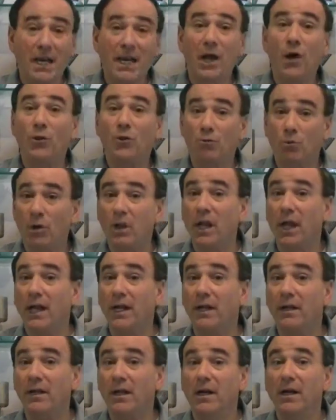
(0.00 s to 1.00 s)

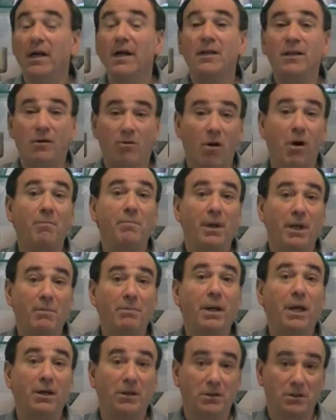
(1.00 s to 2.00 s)
health-related, there are big
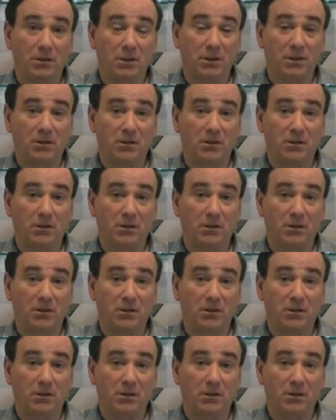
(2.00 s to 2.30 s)
penalties.